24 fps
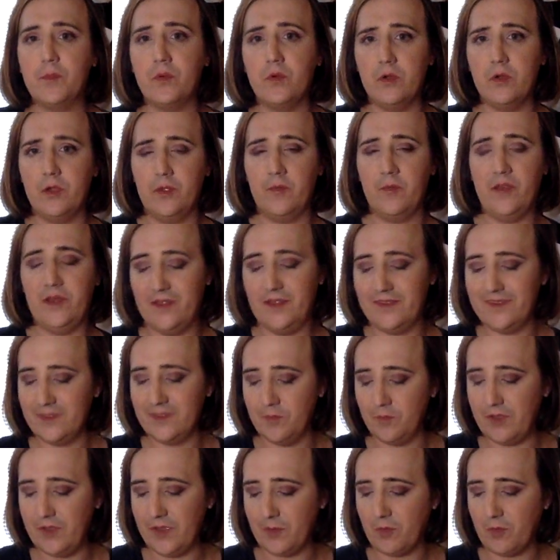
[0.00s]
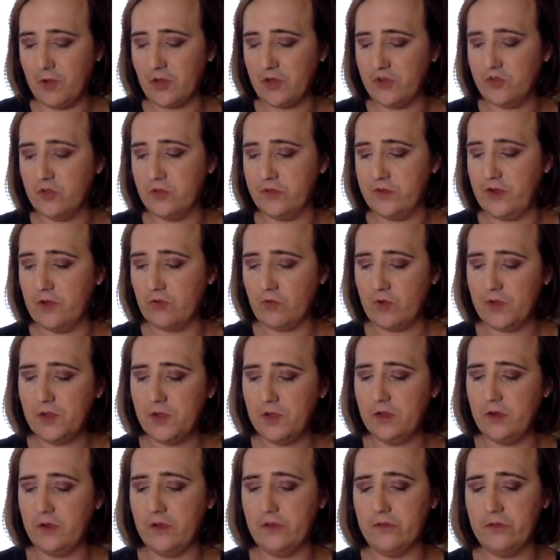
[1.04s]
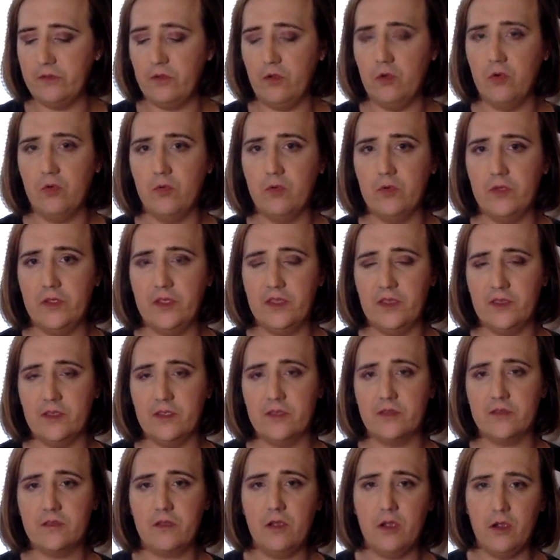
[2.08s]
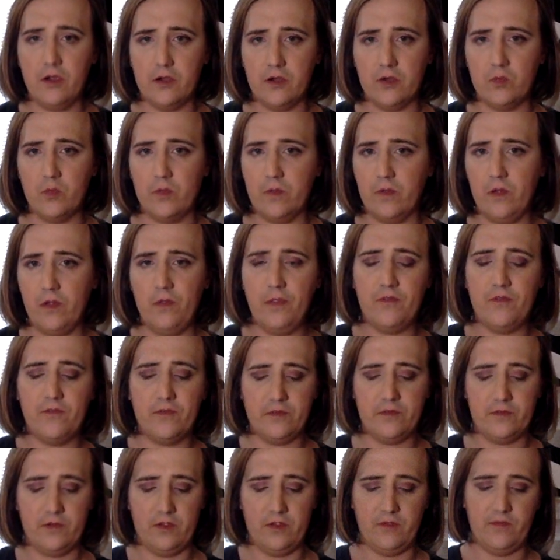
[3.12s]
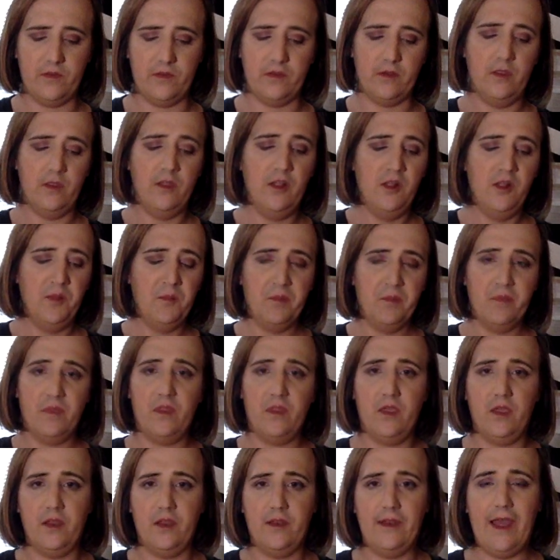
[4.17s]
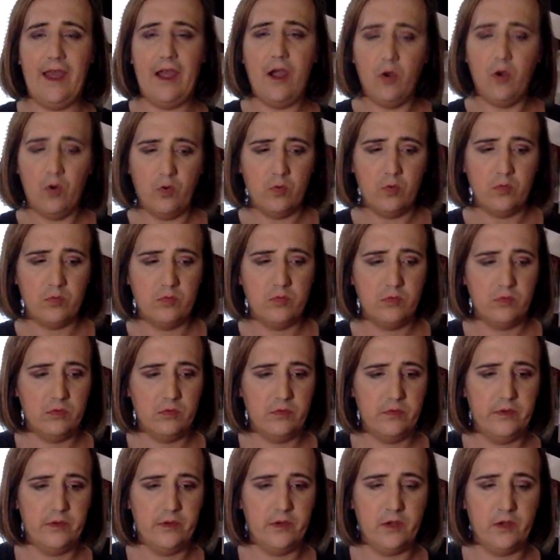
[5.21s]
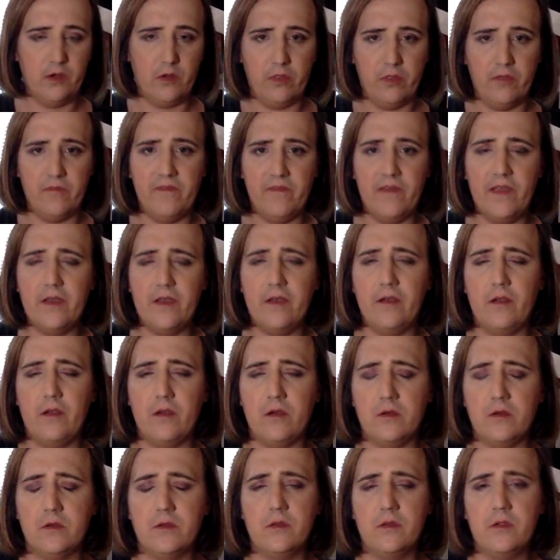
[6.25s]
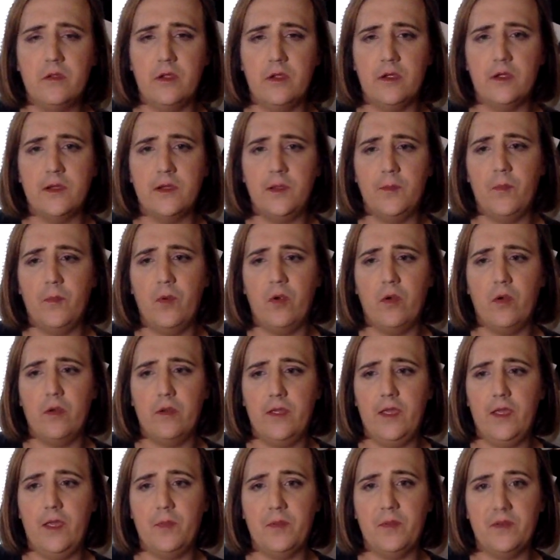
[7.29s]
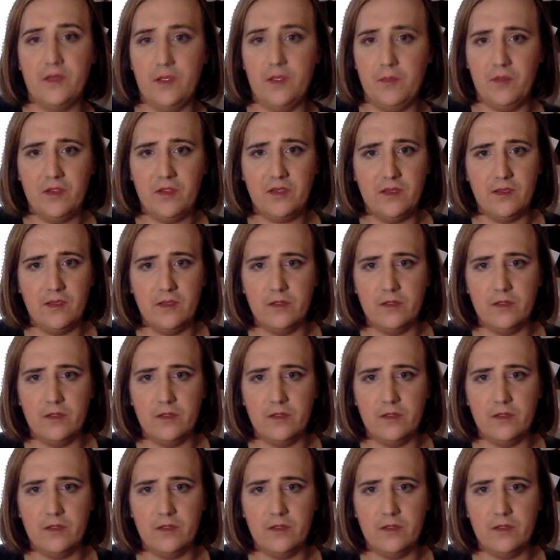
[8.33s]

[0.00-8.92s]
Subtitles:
I mean, it's in the black market, so it's not regulated, so it gets cut with all different stuff. And now, the fentanyl epidemic